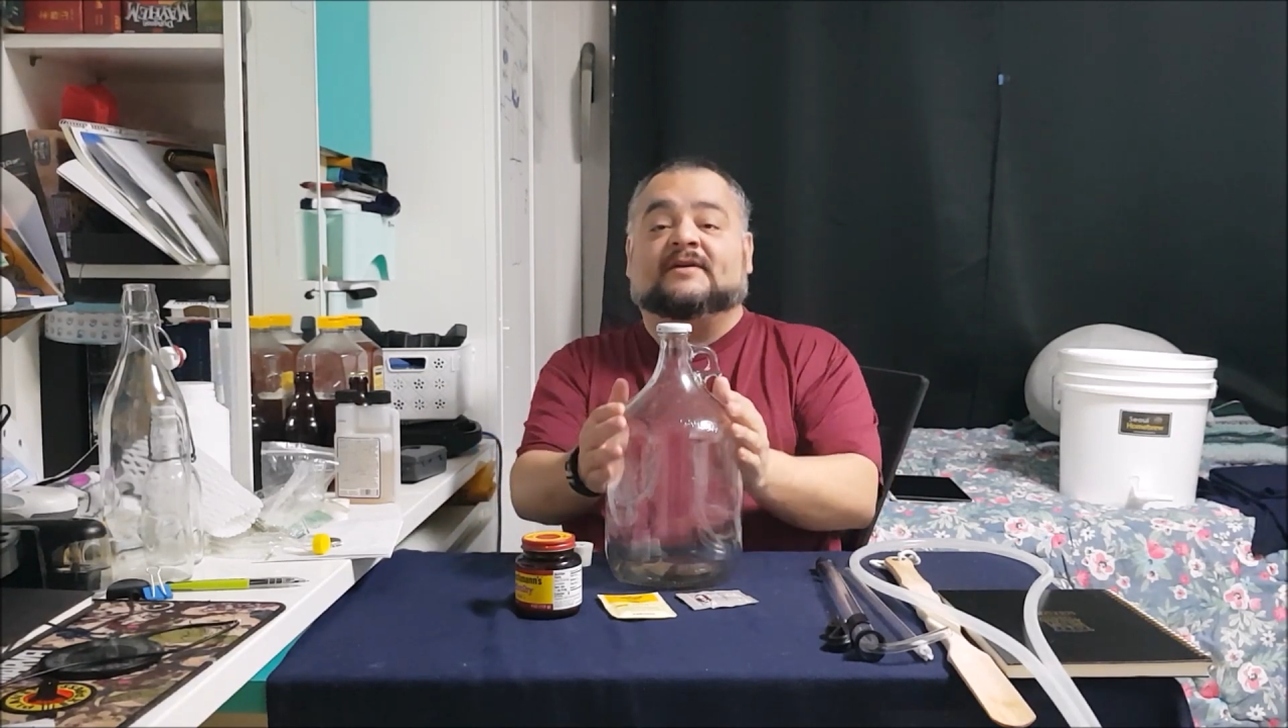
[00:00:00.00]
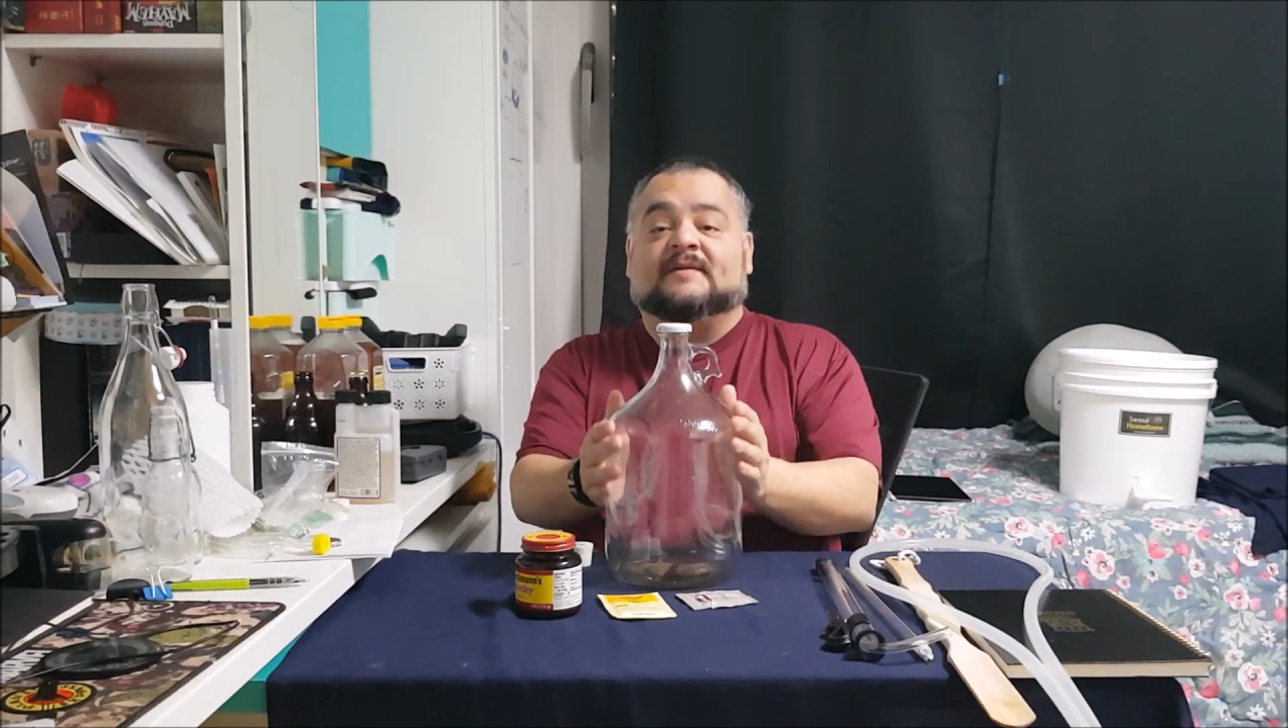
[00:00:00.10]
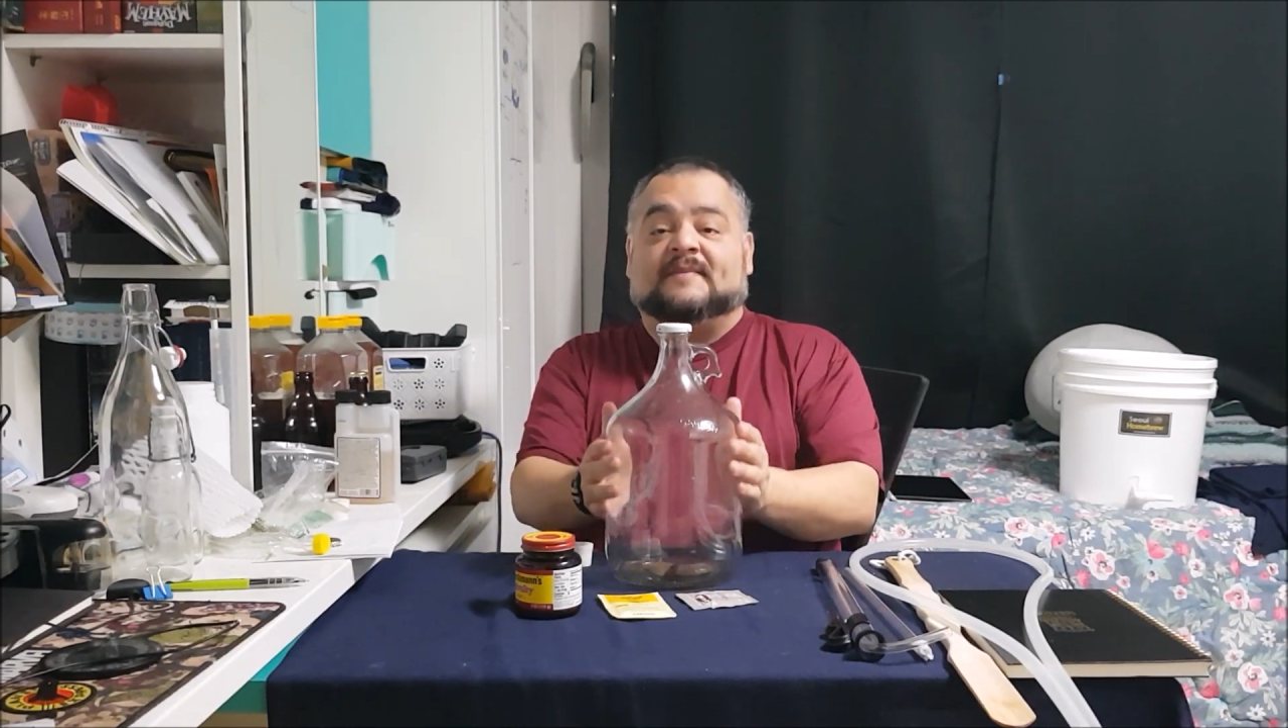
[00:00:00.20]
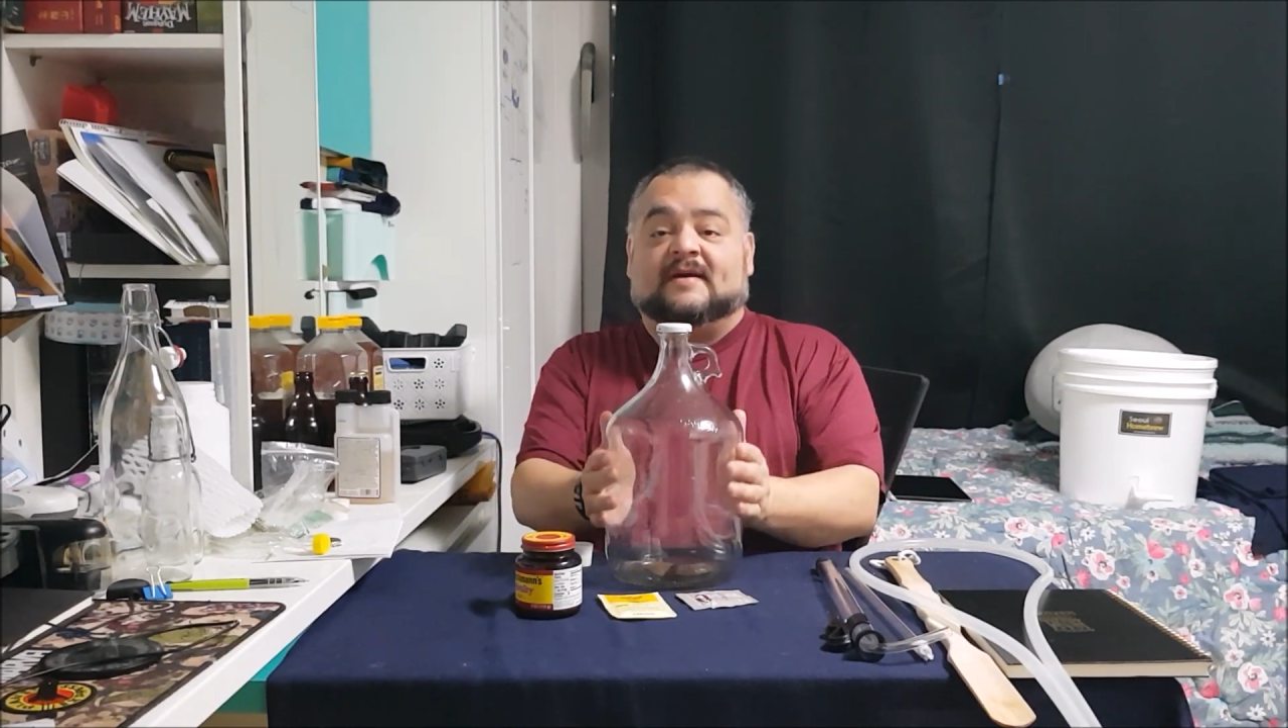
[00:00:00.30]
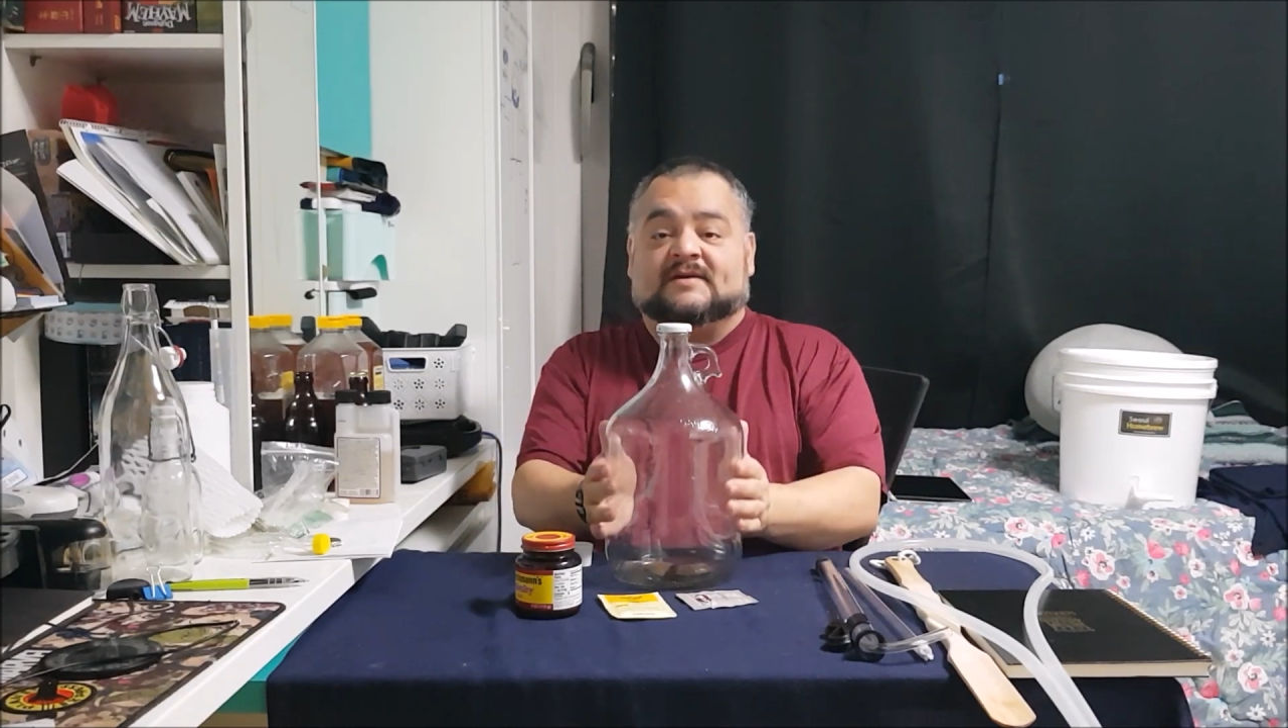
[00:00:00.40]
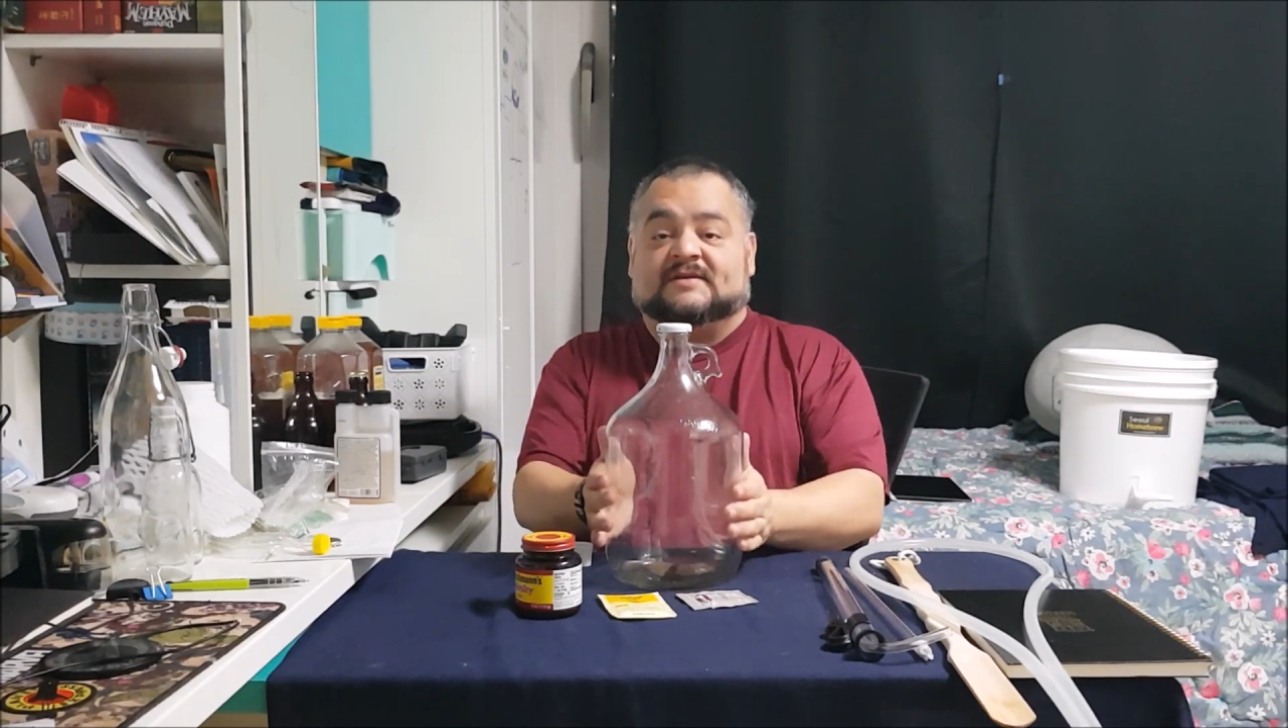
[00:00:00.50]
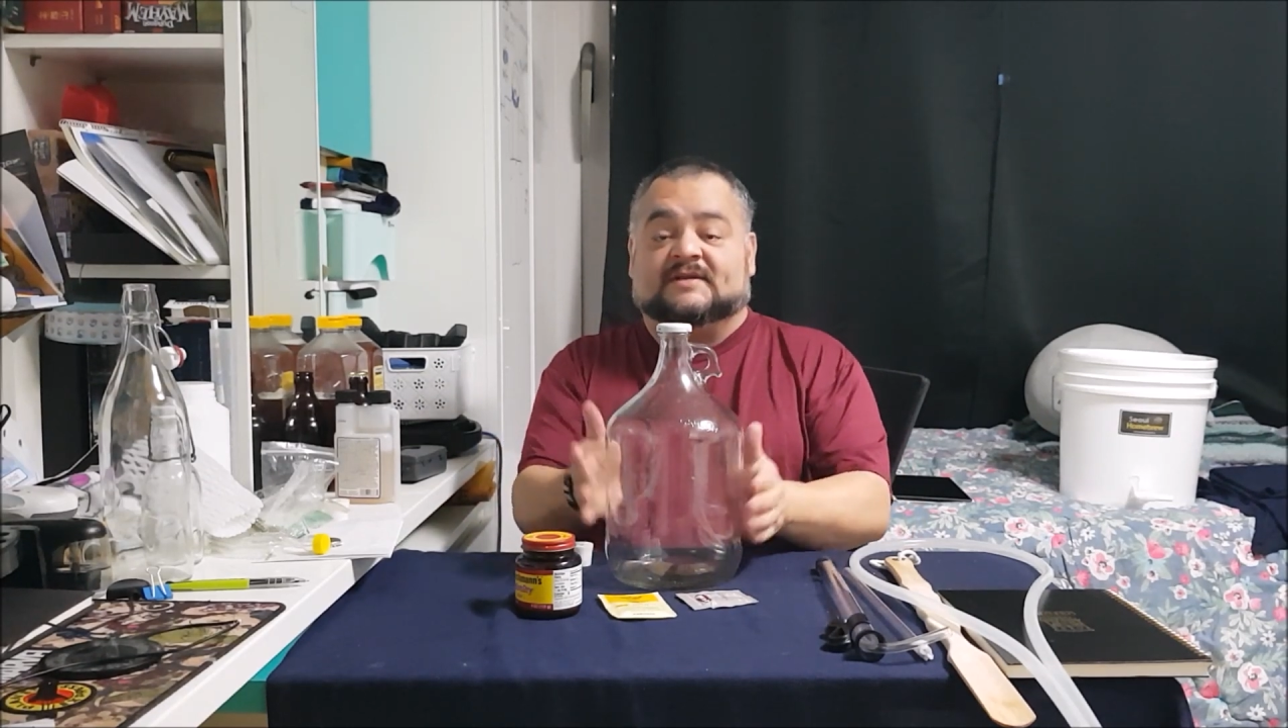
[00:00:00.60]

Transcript: comparison,